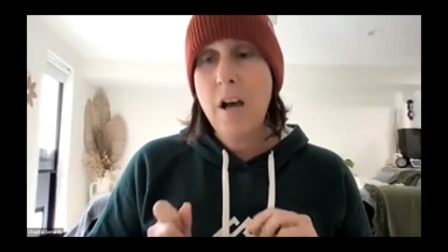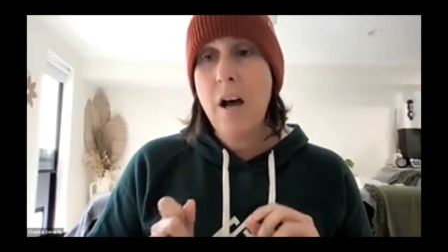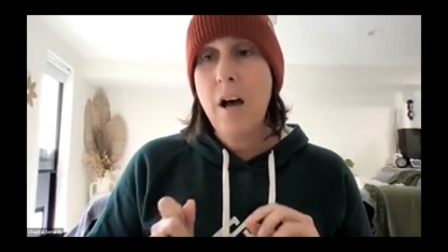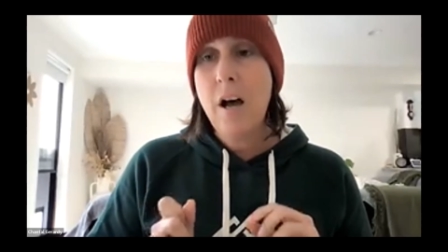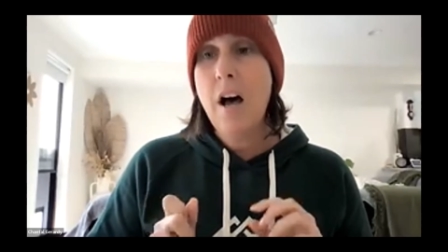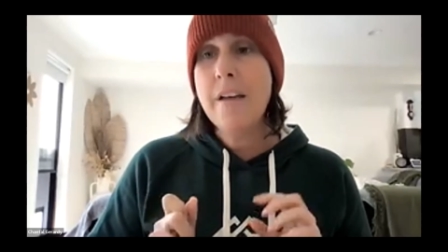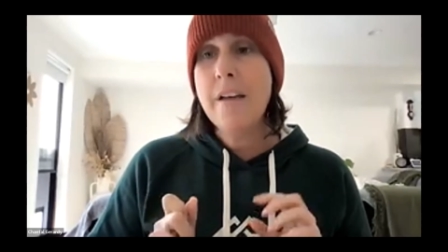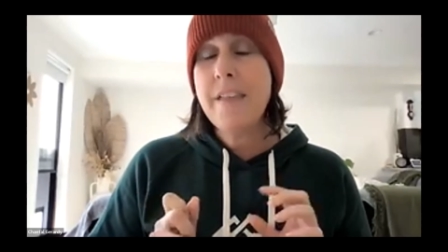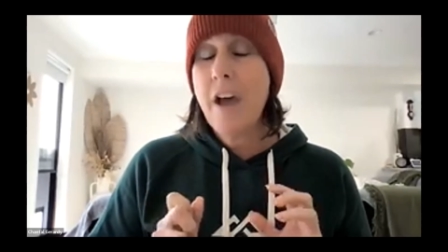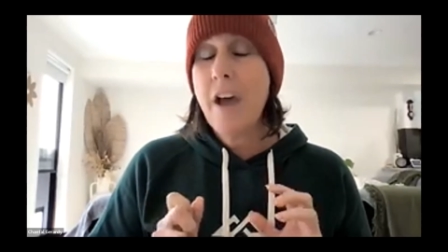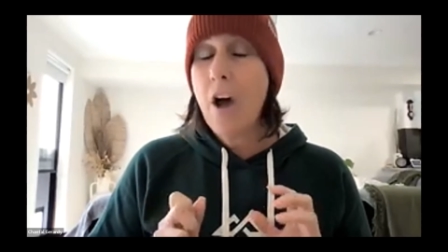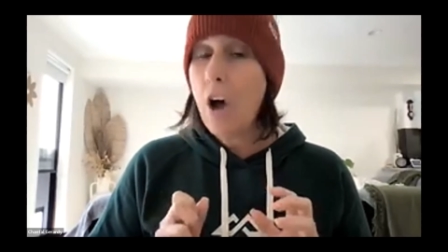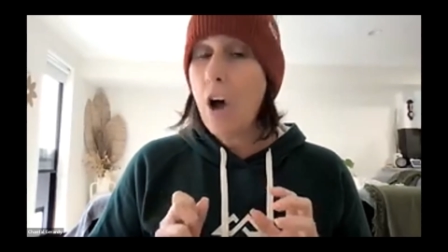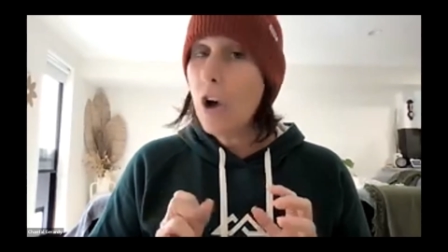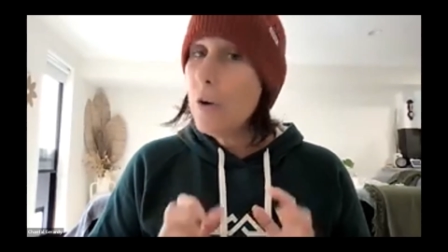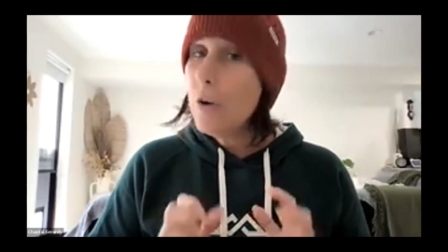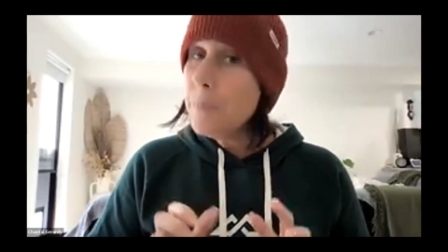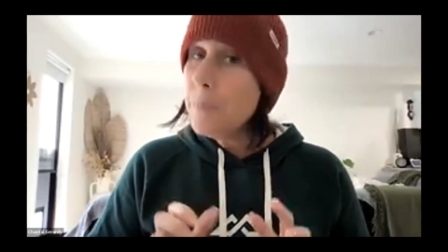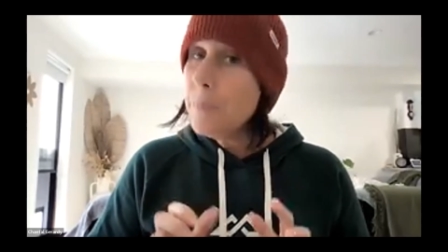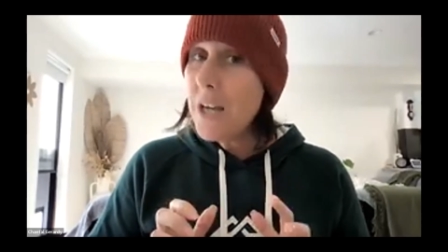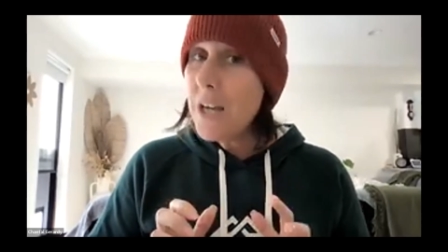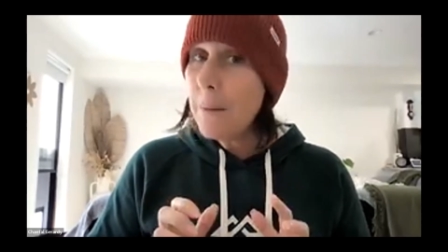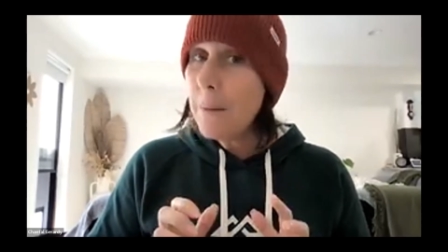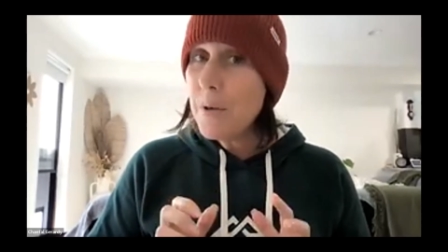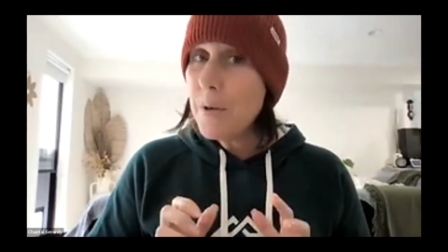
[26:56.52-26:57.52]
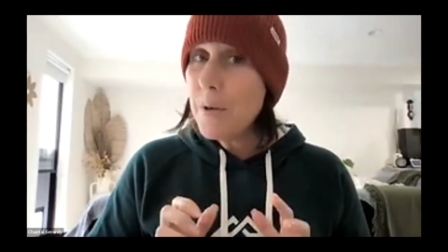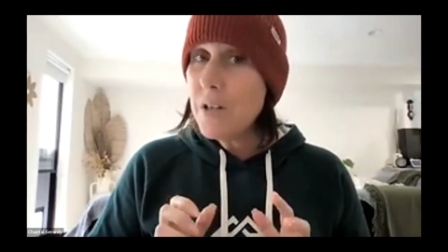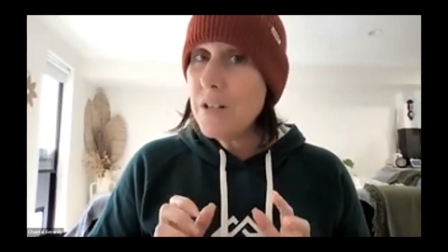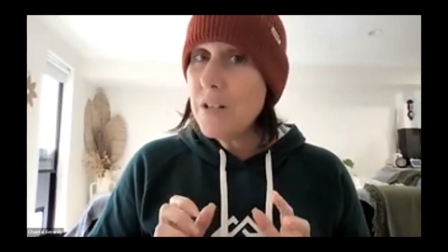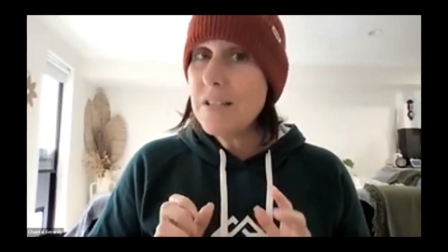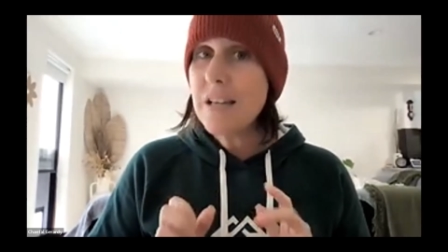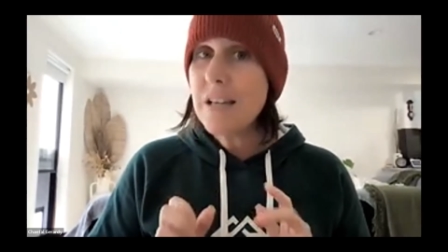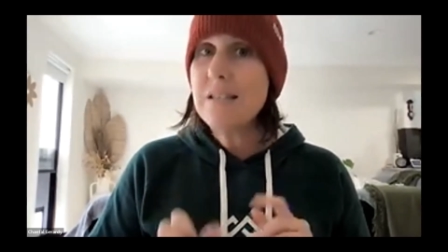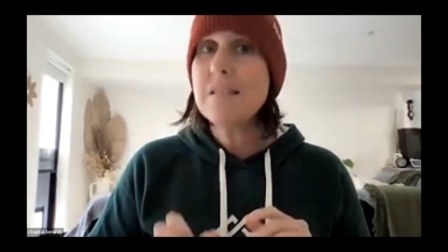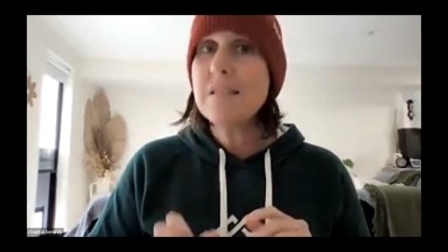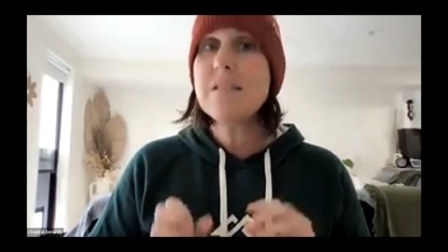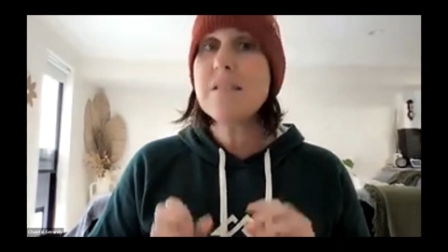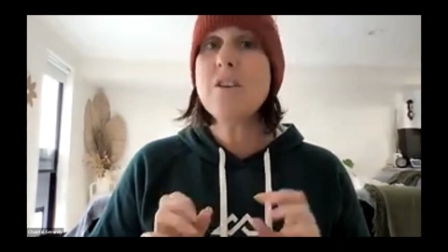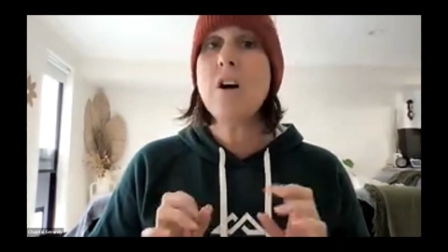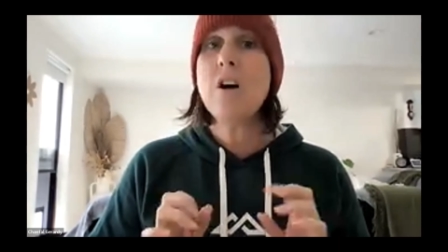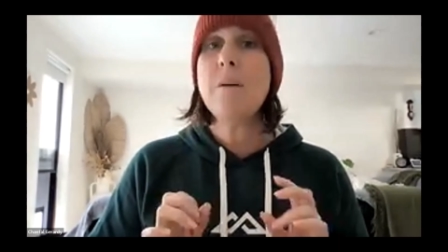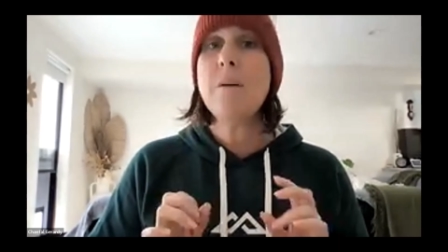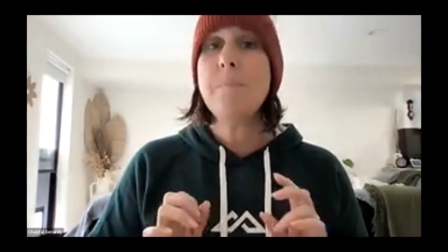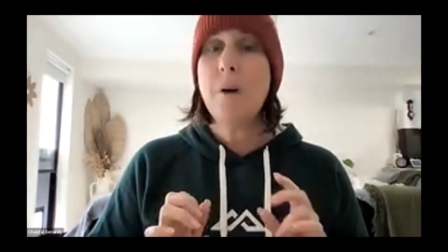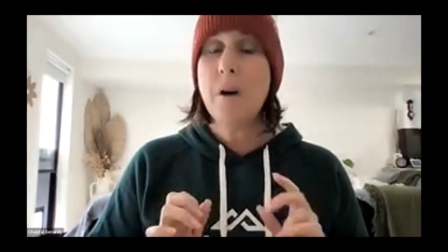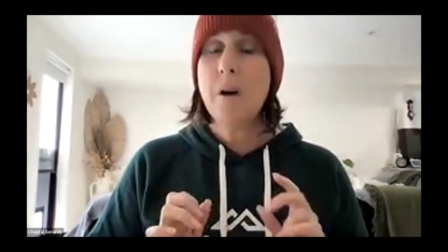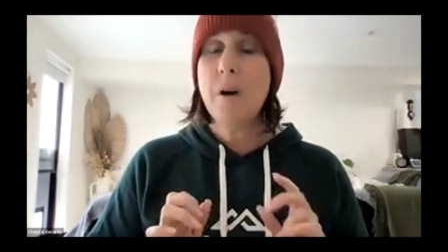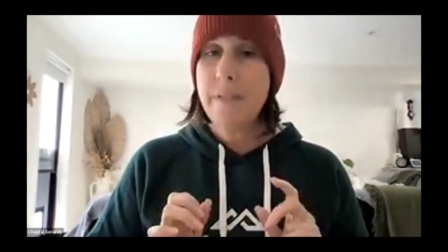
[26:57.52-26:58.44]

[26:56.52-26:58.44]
Are they opening up on a desktop?